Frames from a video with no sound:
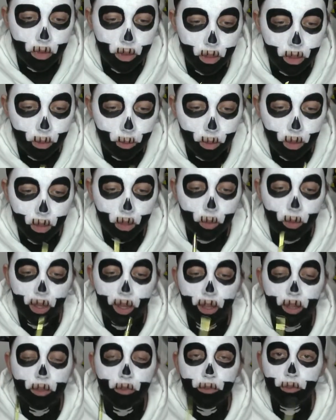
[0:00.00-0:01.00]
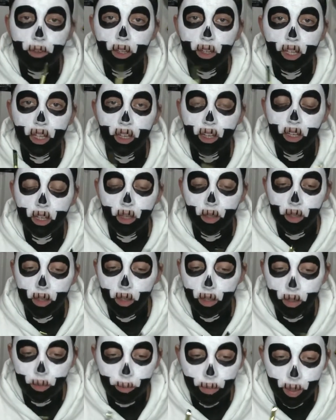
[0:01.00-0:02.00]
I'm going to go ahead and fill in
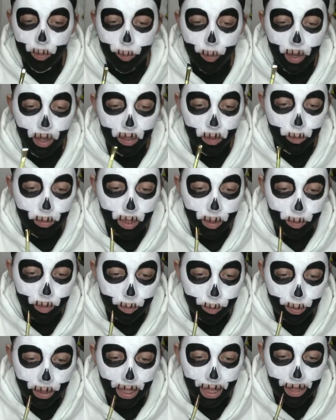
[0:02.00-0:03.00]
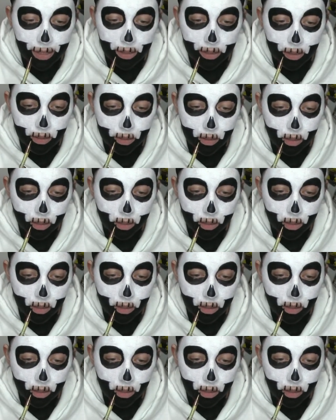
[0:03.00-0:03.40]
my bottom lip black.